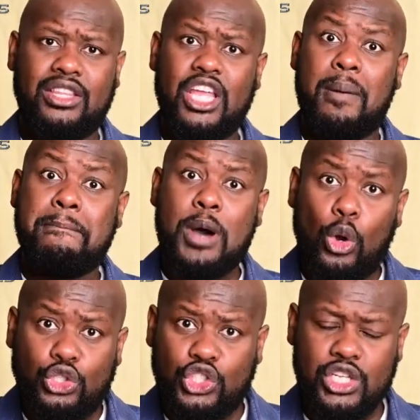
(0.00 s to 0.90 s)
the
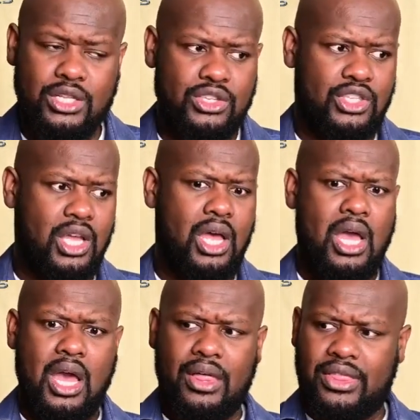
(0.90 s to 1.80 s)
emotions, the
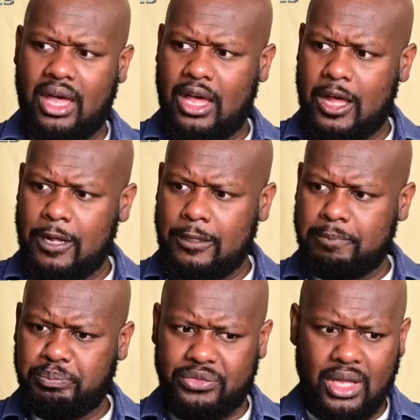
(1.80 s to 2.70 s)
the
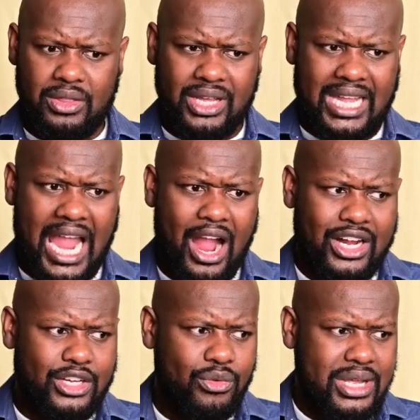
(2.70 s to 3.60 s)
the, the
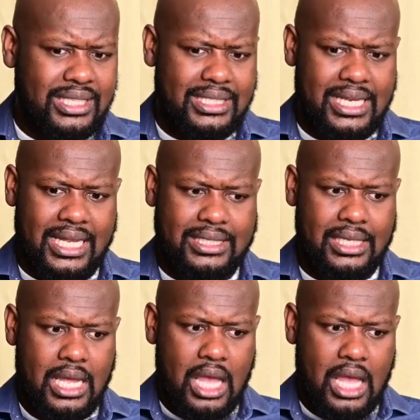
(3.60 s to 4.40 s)
characteristics